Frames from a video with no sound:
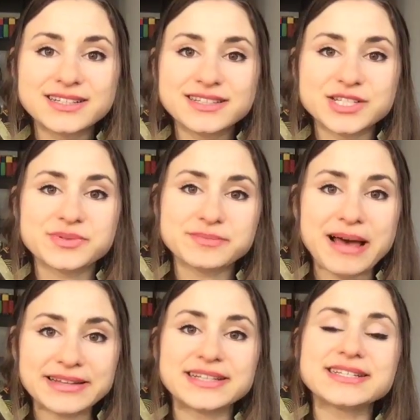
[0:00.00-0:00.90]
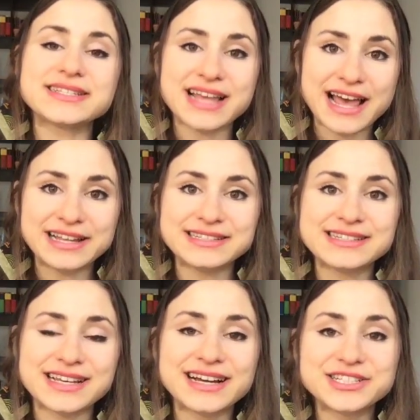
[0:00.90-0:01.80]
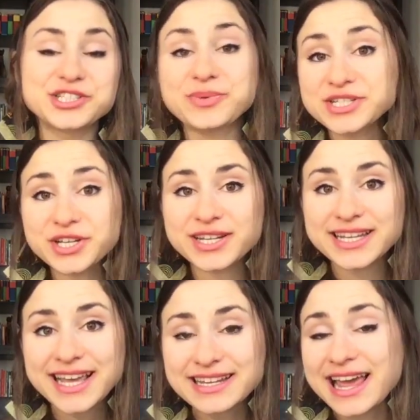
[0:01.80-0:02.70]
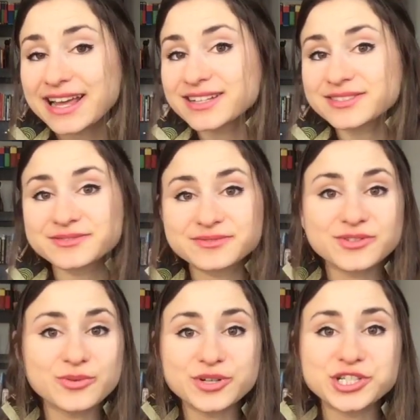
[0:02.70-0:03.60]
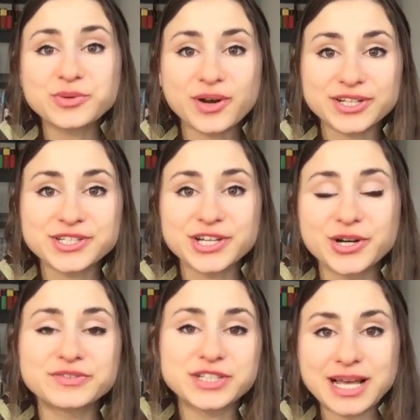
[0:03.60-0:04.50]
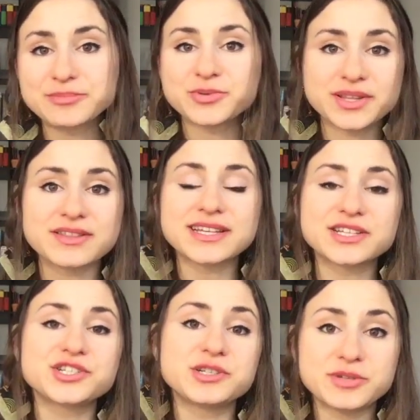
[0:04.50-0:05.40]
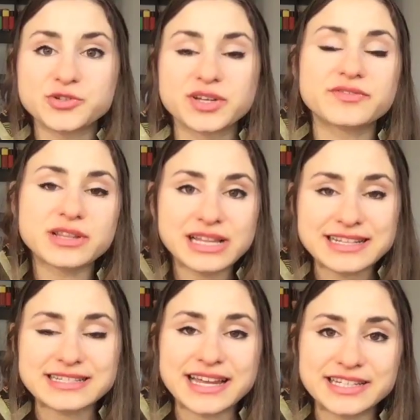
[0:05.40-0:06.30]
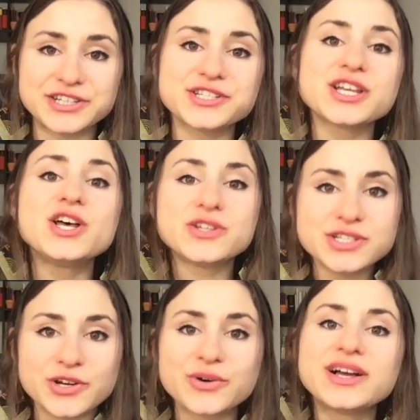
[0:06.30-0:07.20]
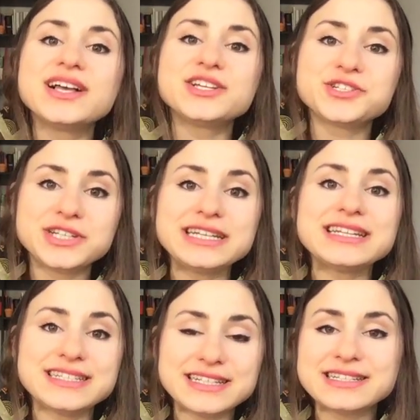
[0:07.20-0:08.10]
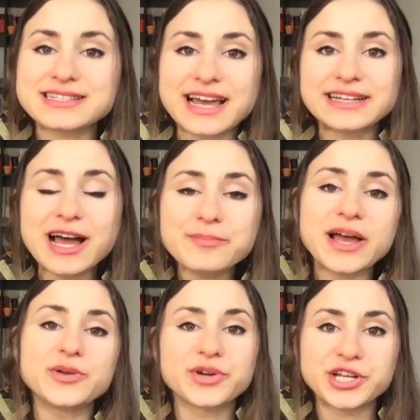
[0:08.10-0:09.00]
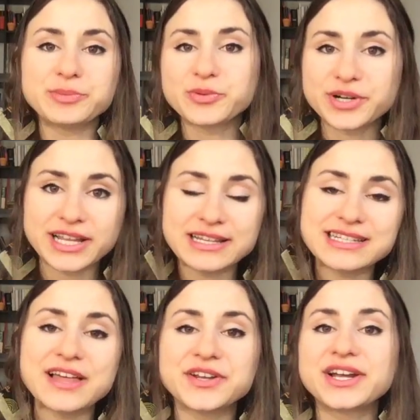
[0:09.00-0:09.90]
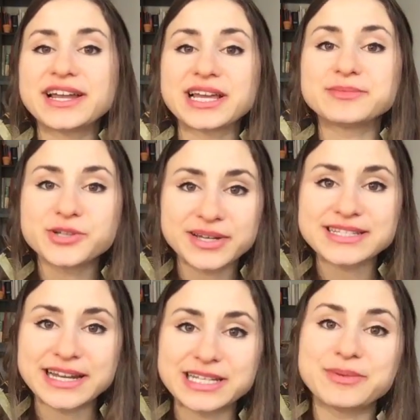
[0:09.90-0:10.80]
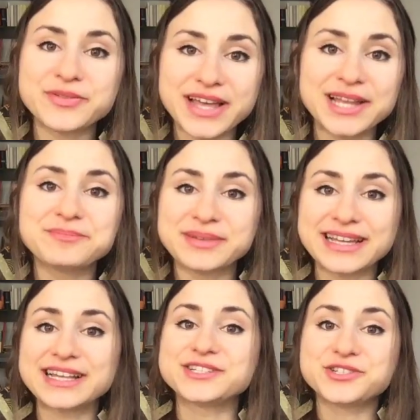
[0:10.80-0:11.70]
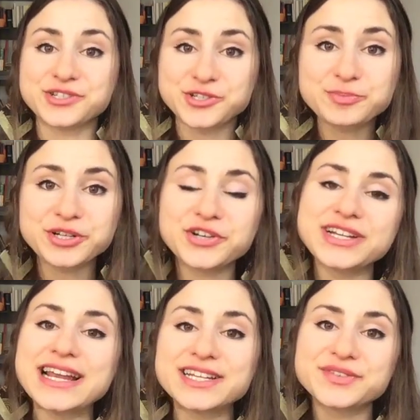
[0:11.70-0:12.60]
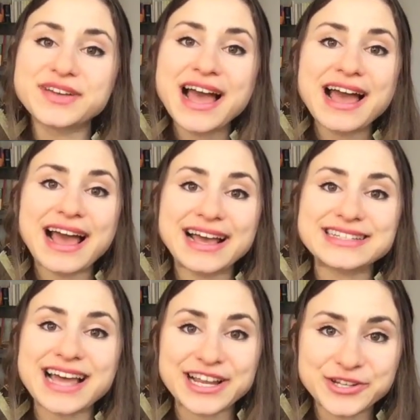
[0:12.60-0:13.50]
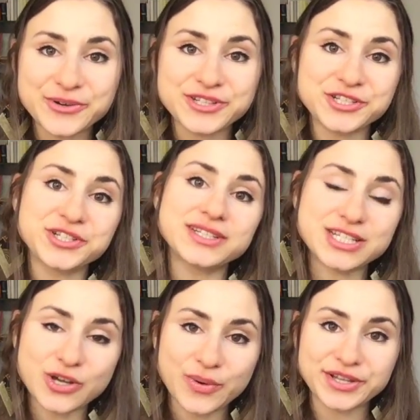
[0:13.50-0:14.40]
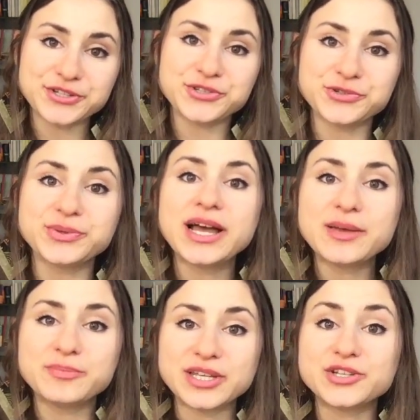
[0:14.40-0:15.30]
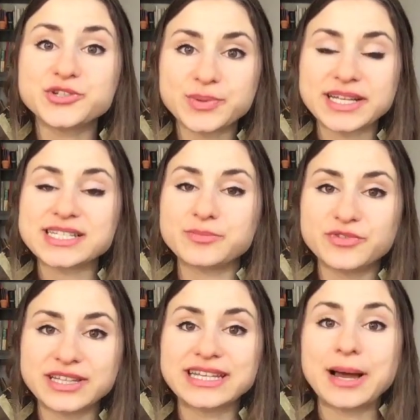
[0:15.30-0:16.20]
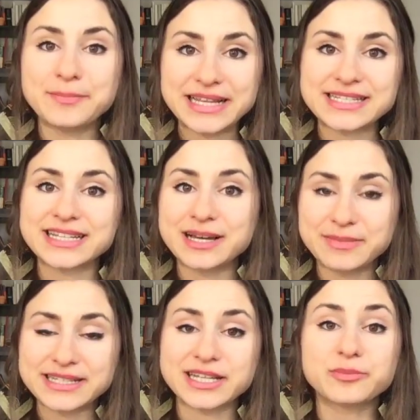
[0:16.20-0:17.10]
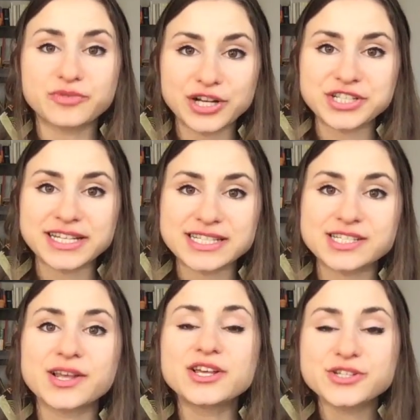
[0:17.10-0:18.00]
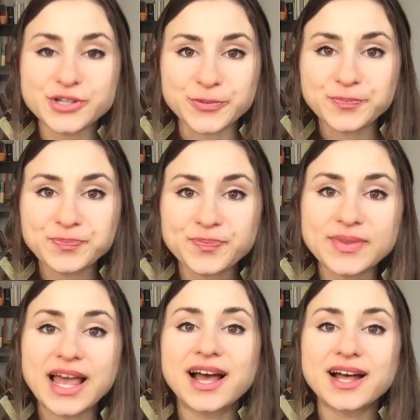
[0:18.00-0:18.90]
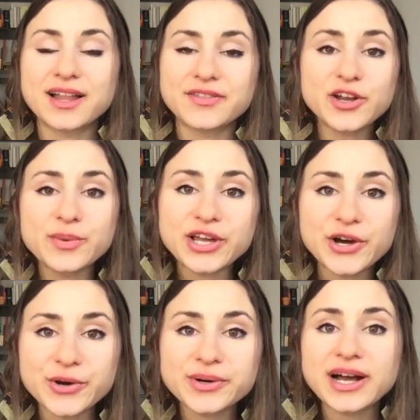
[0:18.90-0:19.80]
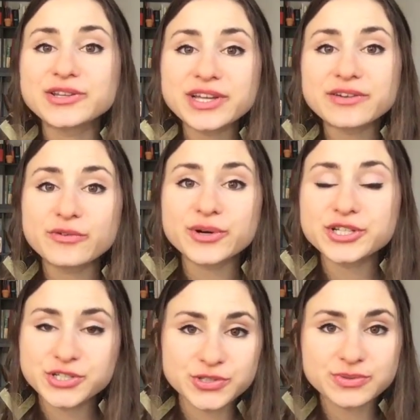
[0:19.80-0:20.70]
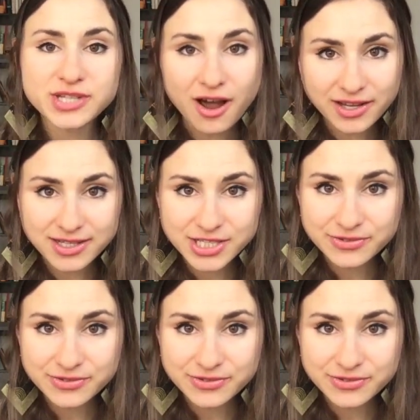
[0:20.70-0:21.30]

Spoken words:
this was madness, and she wasn't going to get where she wanted to go if she kept doing the things she'd been doing for the last 9 years. So she did sign up, and we're going to be working together, and I'm so excited about that because she's super creative, and I know that she is going to be doing some really amazing projects. So there we go. Looking forward to talking to